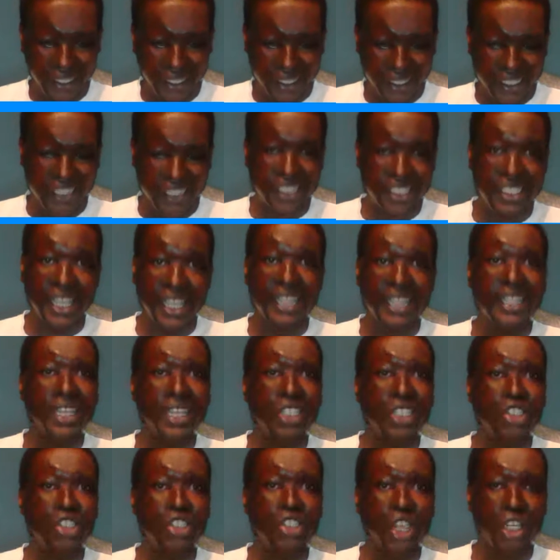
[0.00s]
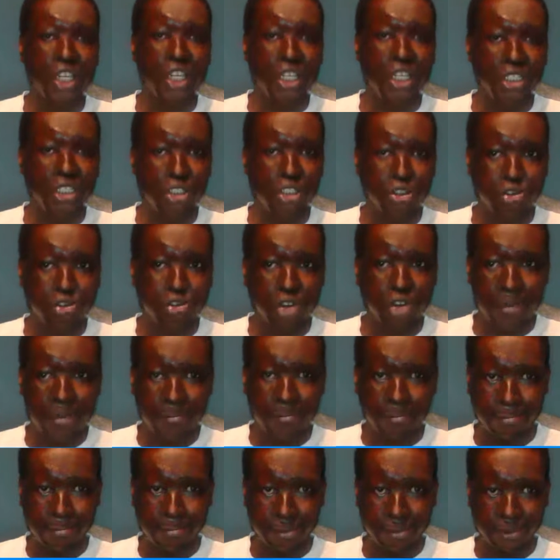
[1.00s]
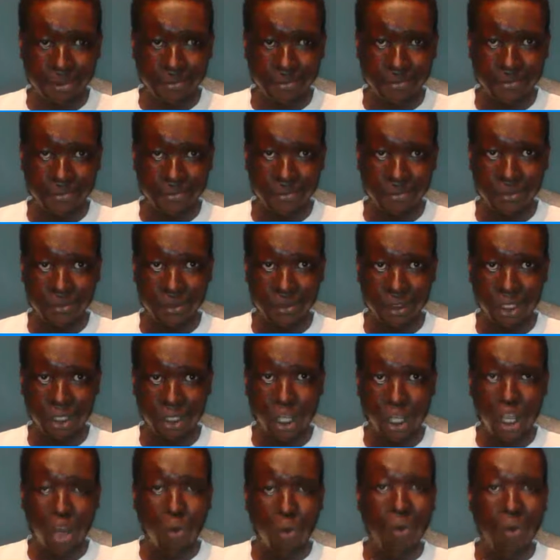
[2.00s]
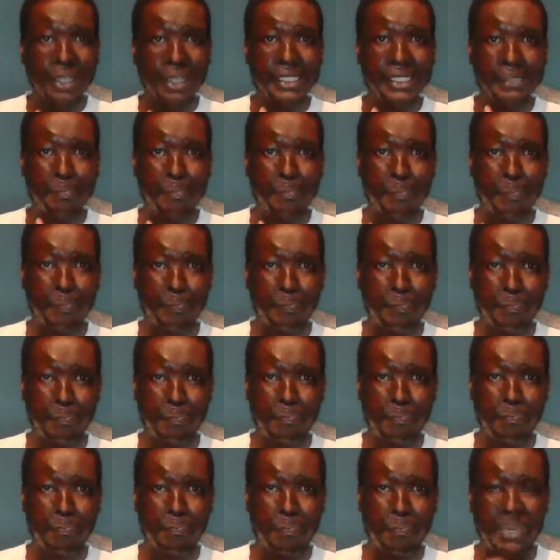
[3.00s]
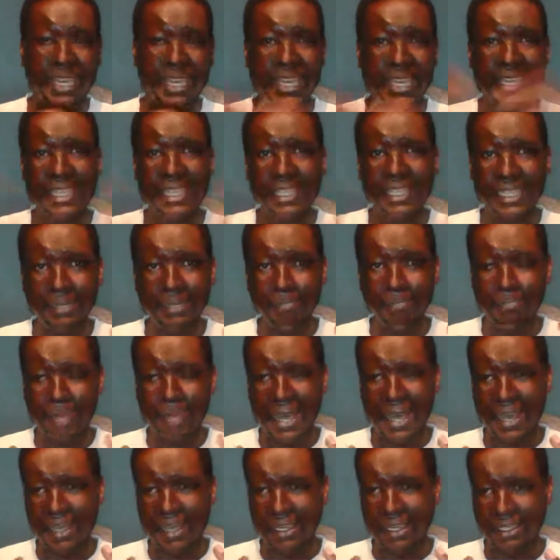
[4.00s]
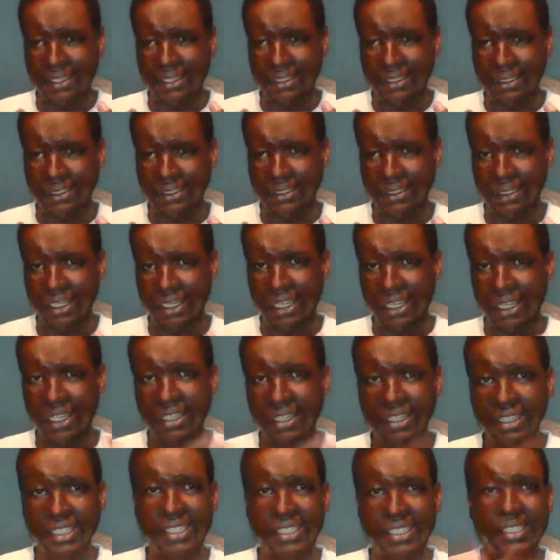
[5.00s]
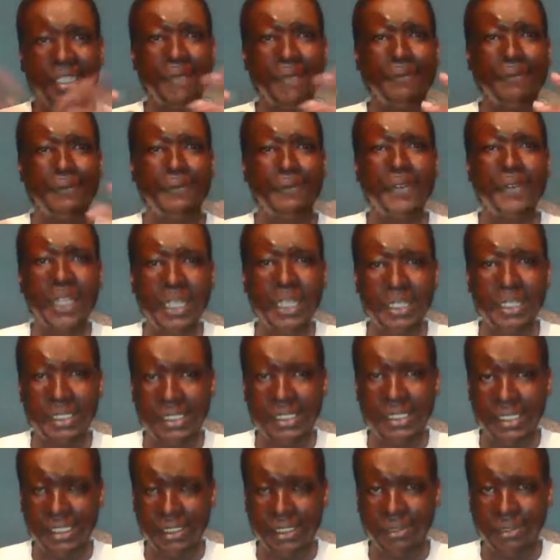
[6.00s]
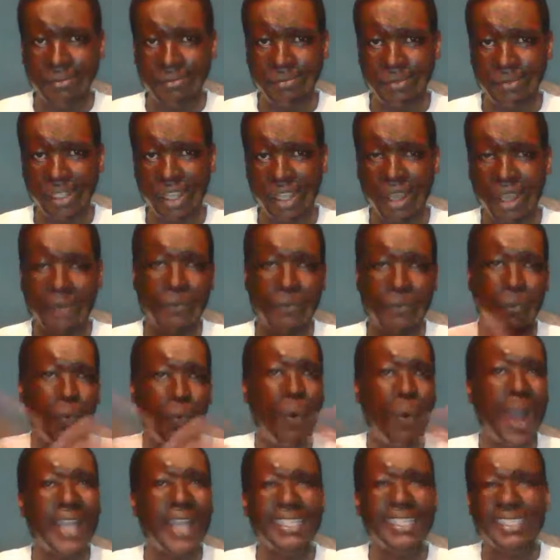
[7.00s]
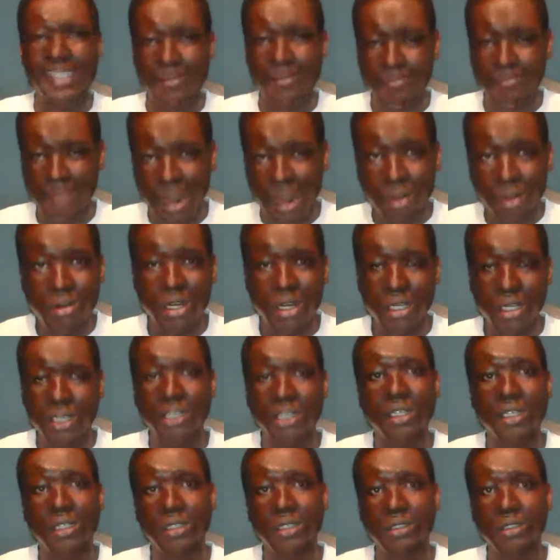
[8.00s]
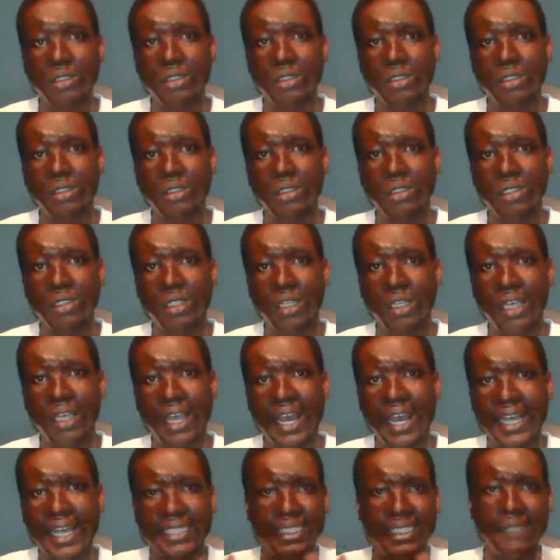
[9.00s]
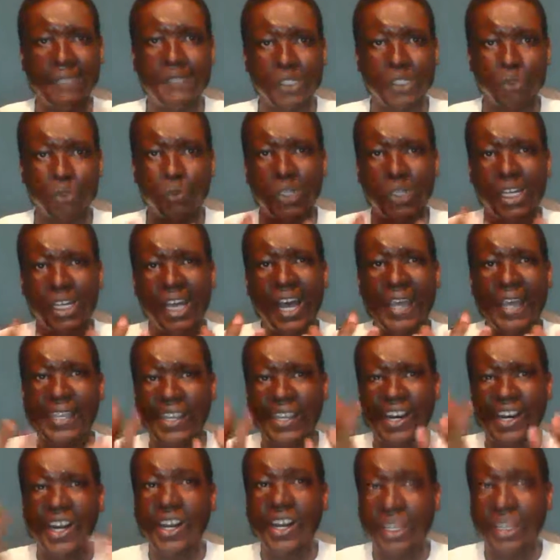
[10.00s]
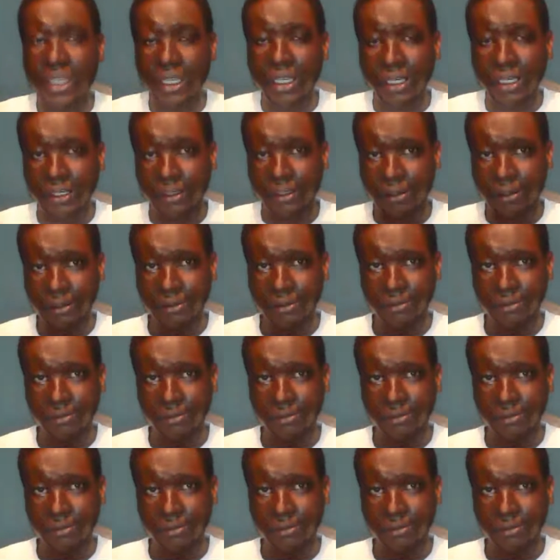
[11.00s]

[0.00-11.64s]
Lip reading: He said that Donald Trump was peeling back the civility of white America as if it were an onion.